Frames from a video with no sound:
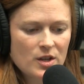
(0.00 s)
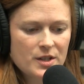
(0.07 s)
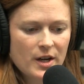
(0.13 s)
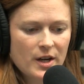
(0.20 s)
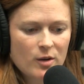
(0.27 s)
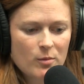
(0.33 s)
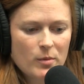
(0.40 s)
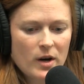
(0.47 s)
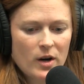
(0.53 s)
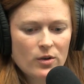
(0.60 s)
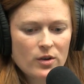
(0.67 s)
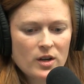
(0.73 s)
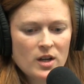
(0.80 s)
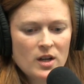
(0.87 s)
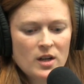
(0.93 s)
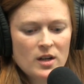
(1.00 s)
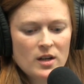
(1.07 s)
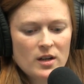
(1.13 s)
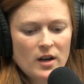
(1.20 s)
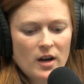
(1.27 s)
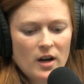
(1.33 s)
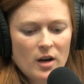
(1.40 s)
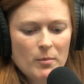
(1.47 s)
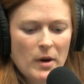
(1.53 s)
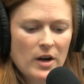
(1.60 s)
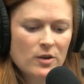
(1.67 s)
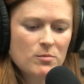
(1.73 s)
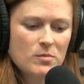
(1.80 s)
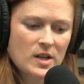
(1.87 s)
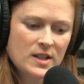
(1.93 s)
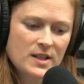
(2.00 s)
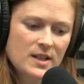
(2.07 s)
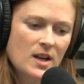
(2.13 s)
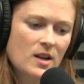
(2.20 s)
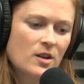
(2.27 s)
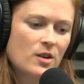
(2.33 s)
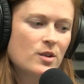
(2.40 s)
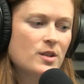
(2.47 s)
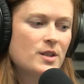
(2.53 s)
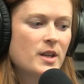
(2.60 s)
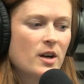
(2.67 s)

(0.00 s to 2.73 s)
They talk about um, how to make sales,